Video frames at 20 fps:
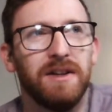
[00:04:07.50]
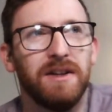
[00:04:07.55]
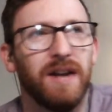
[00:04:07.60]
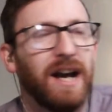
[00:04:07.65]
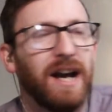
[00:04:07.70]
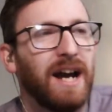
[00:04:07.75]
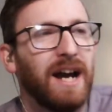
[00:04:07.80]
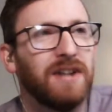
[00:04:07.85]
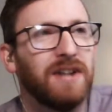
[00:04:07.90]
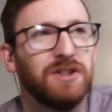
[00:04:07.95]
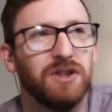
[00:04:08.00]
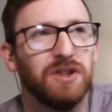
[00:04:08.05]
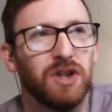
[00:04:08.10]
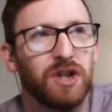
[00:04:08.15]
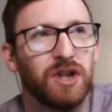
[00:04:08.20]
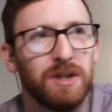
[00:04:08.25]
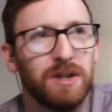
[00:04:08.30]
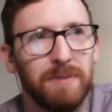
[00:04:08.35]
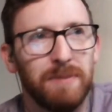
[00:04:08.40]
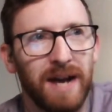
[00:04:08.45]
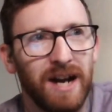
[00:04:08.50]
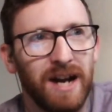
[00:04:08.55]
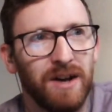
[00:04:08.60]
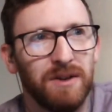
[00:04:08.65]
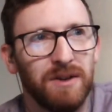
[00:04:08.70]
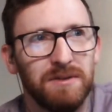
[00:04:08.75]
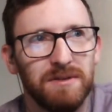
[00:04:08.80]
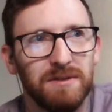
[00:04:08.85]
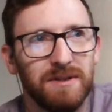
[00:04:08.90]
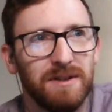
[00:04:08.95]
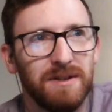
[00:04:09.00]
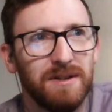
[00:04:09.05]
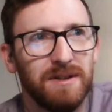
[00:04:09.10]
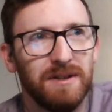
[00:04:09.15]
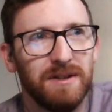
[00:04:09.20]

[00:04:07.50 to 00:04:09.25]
how'd you learn about